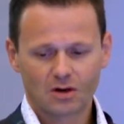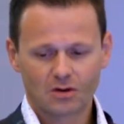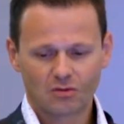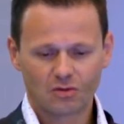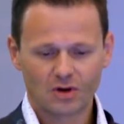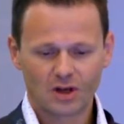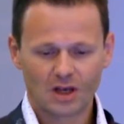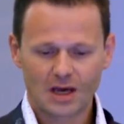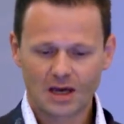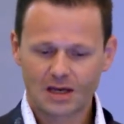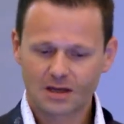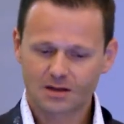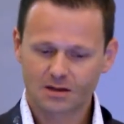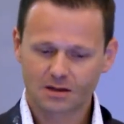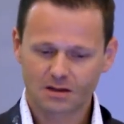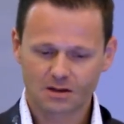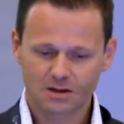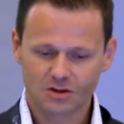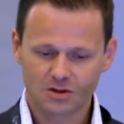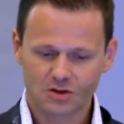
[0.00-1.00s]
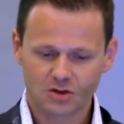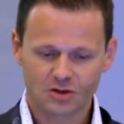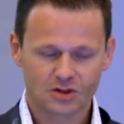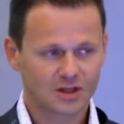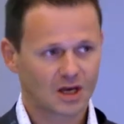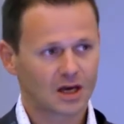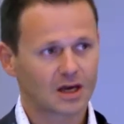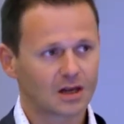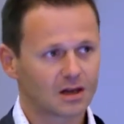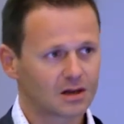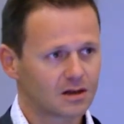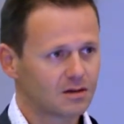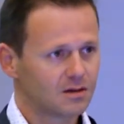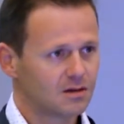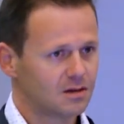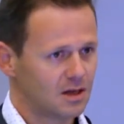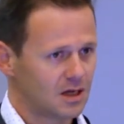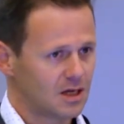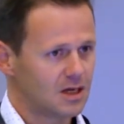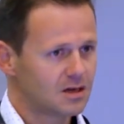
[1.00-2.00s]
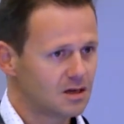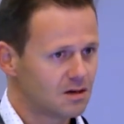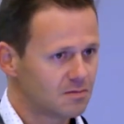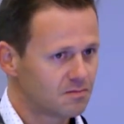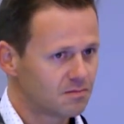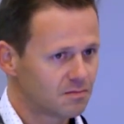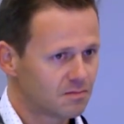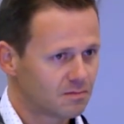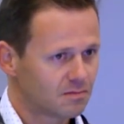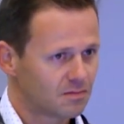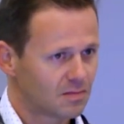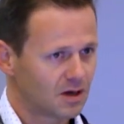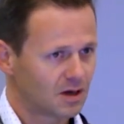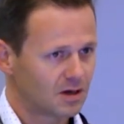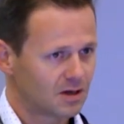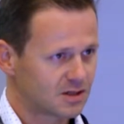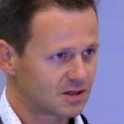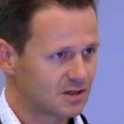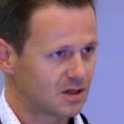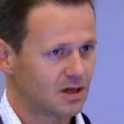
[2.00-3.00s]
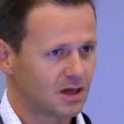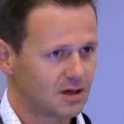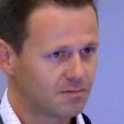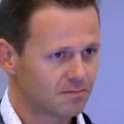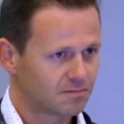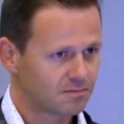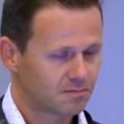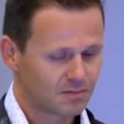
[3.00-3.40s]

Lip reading: relate the societal need in a city